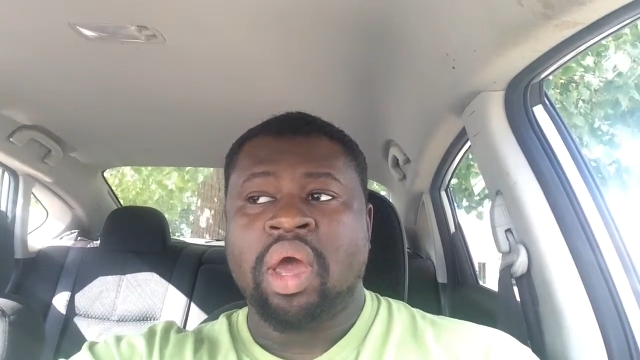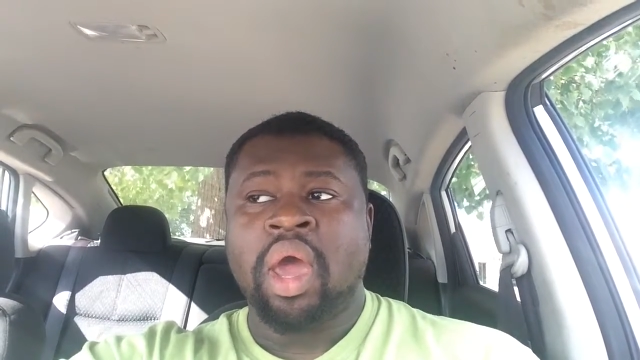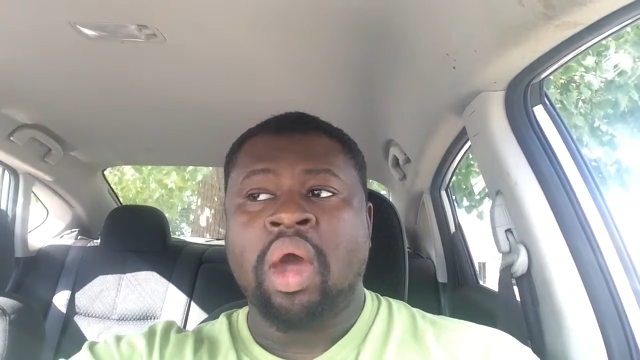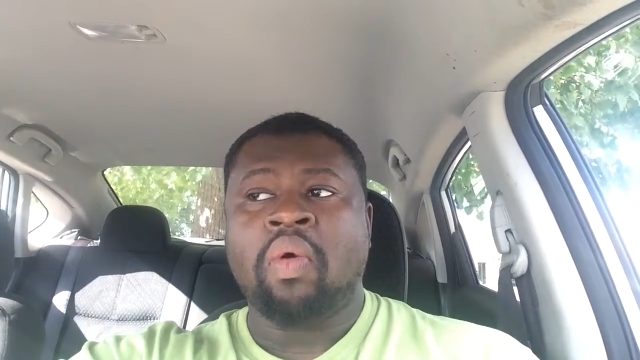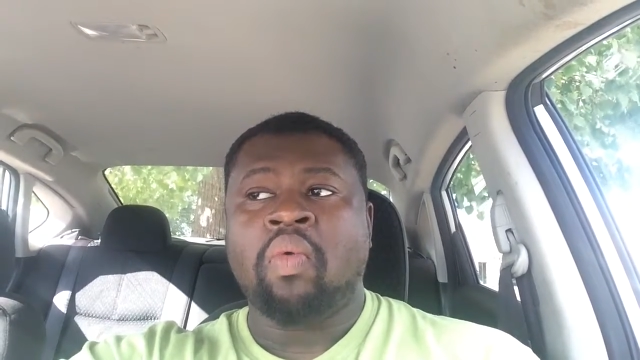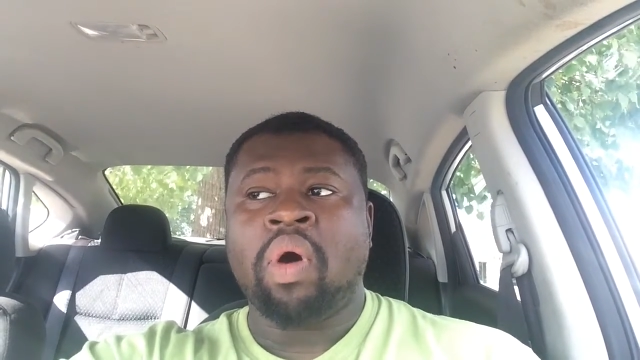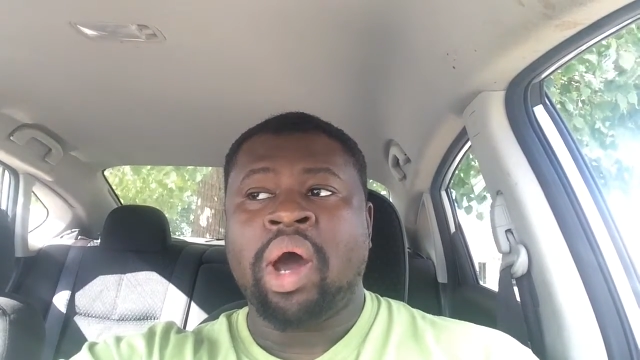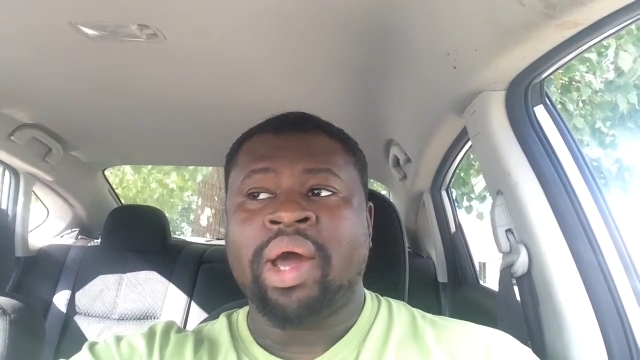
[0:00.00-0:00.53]

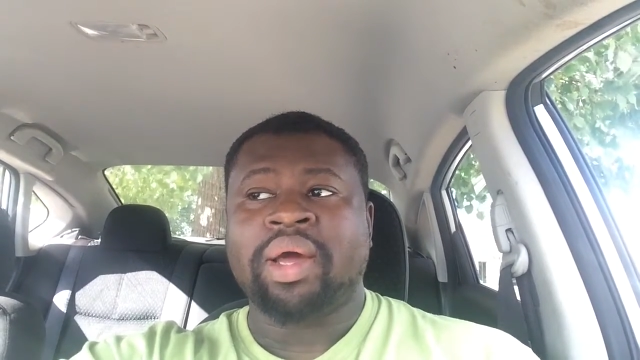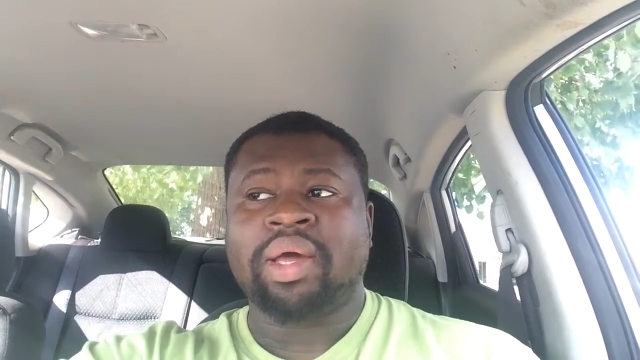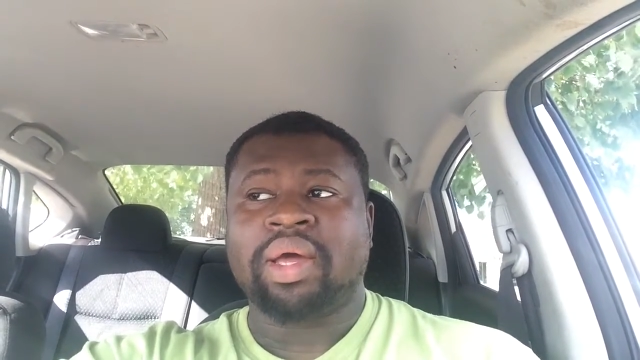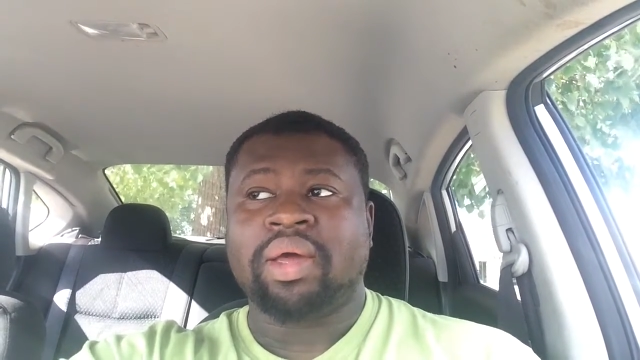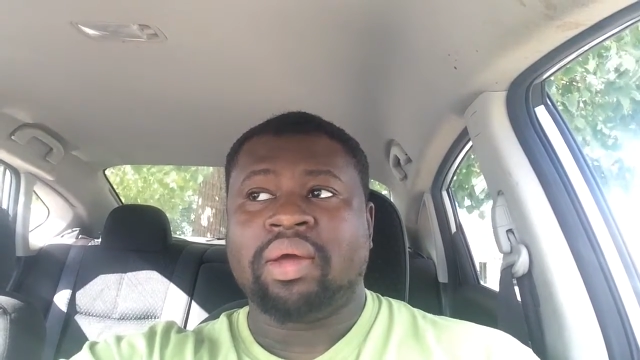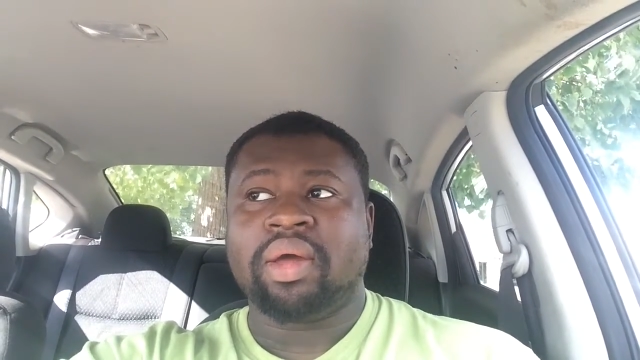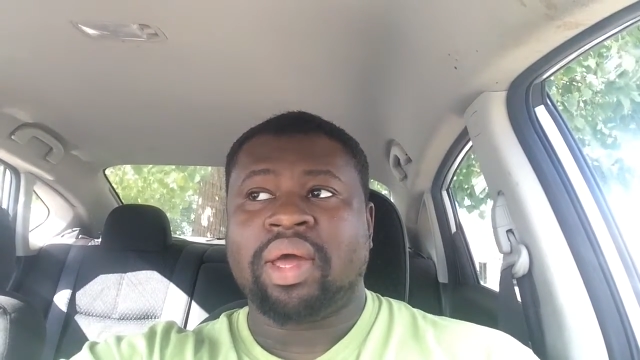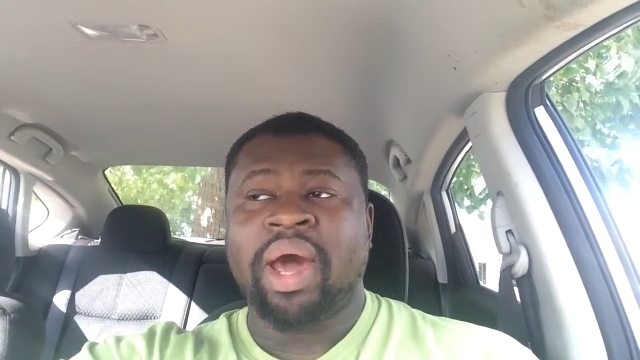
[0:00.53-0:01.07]
And what
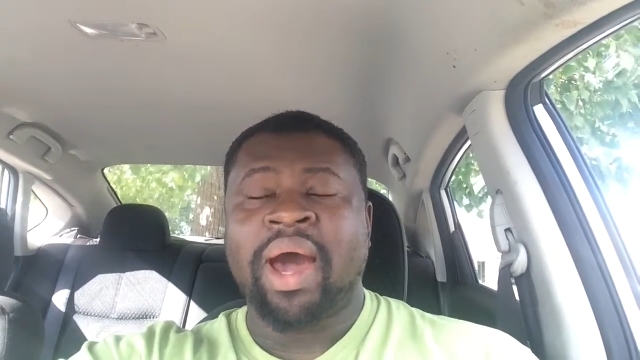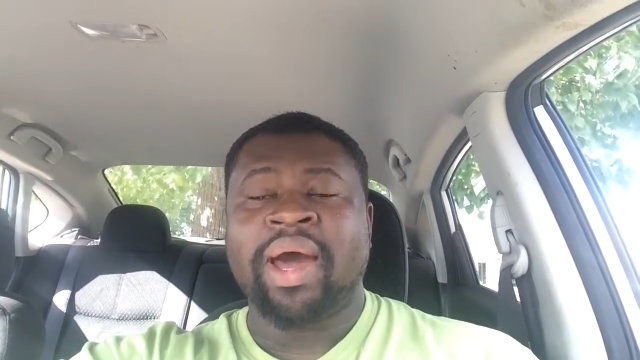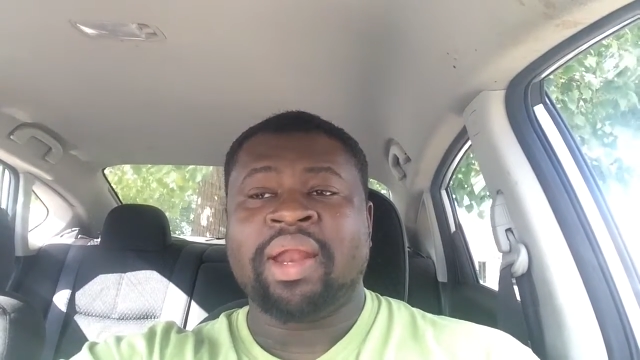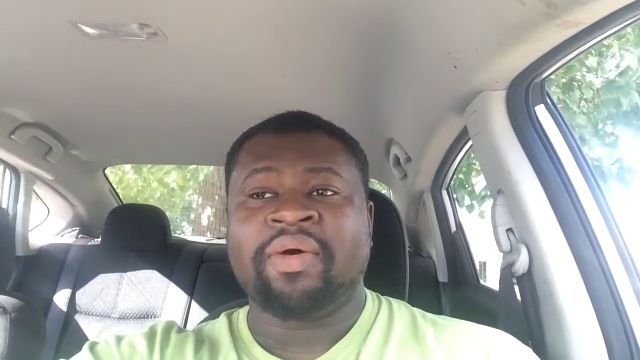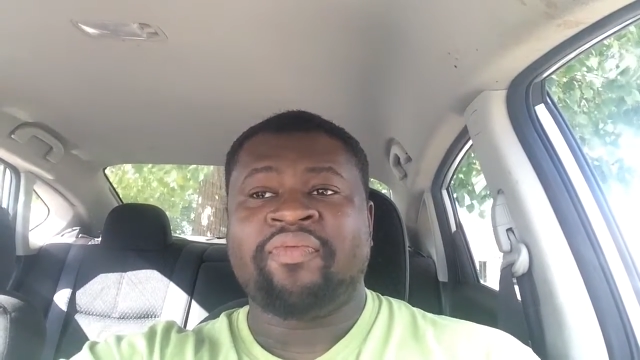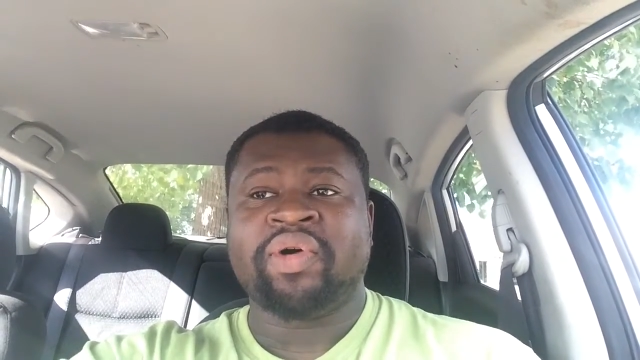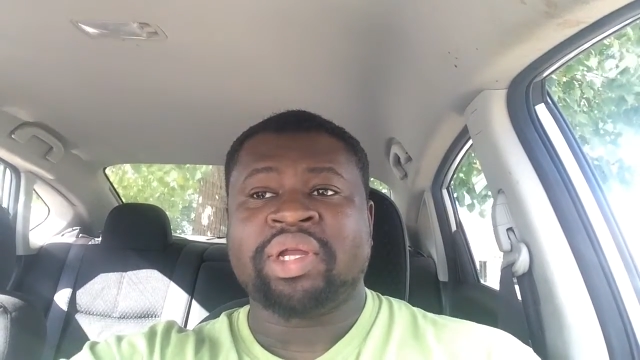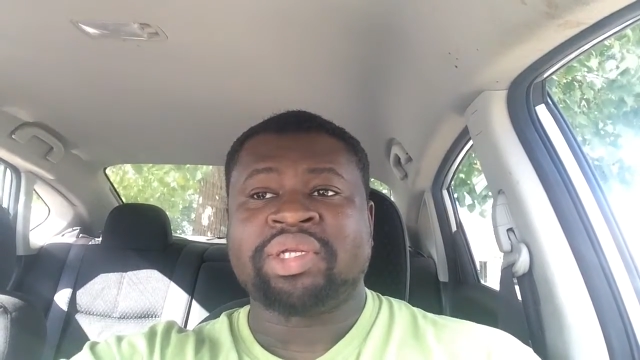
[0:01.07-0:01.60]

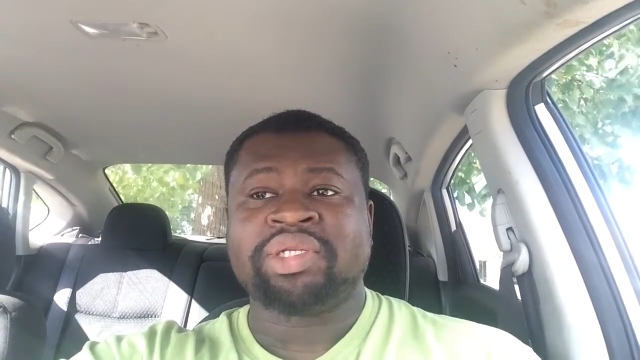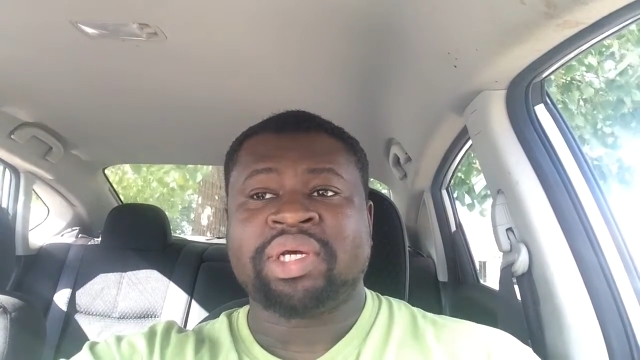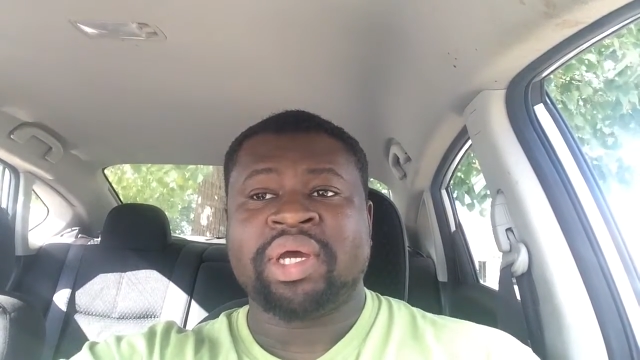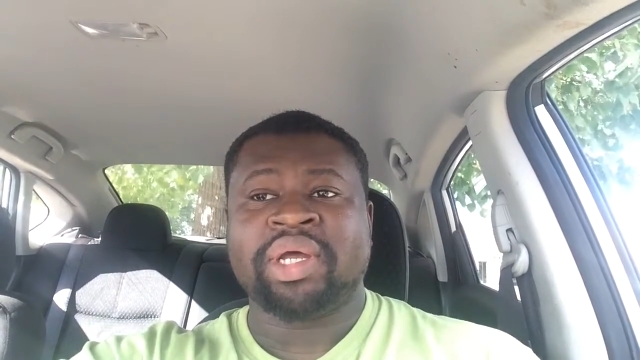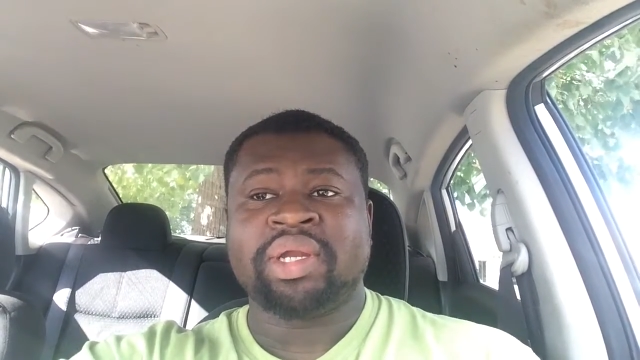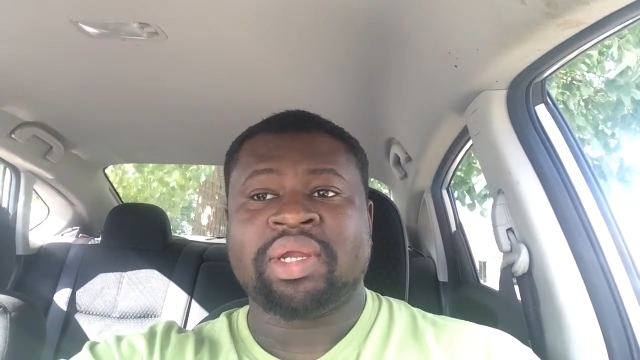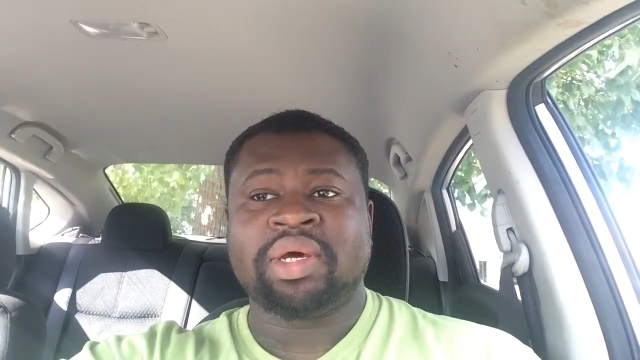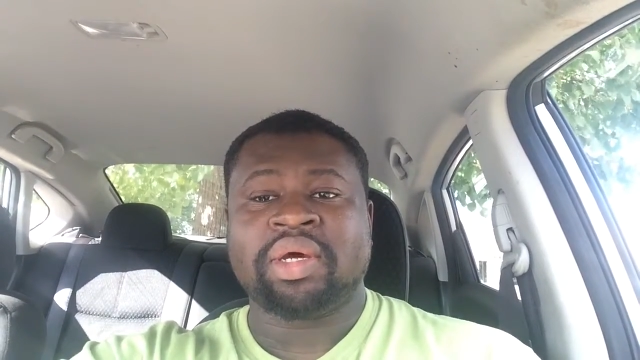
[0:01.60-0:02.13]
kind of
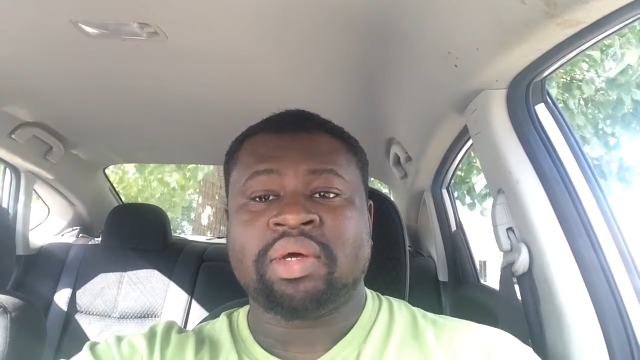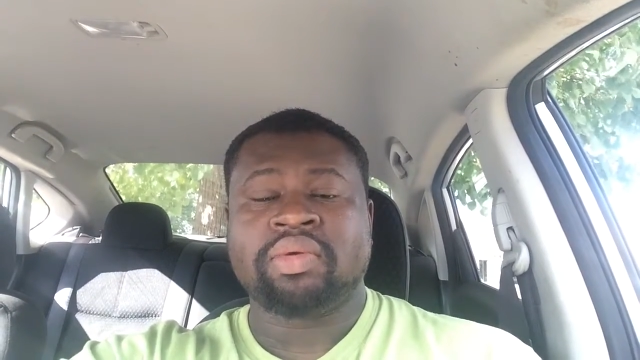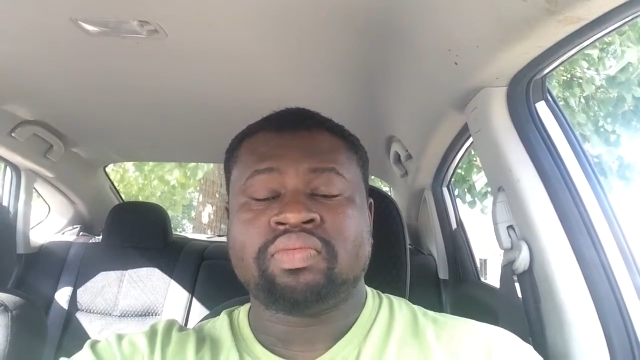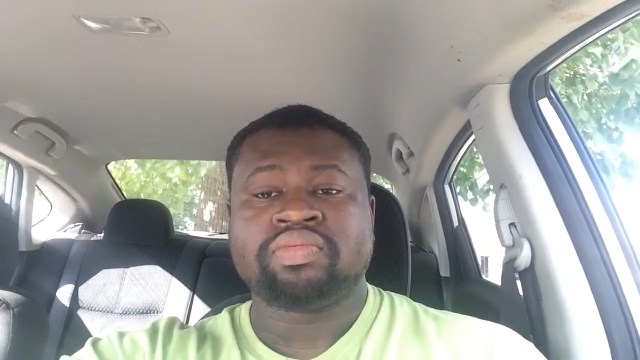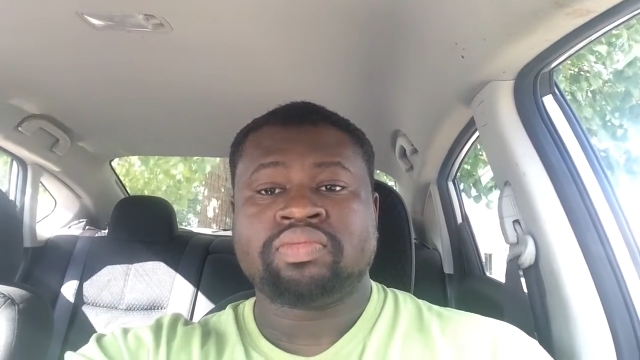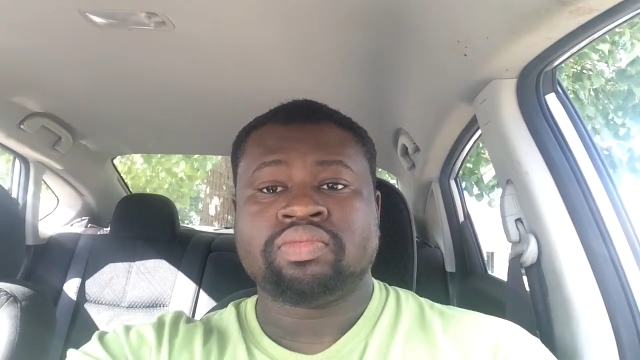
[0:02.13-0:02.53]
agenda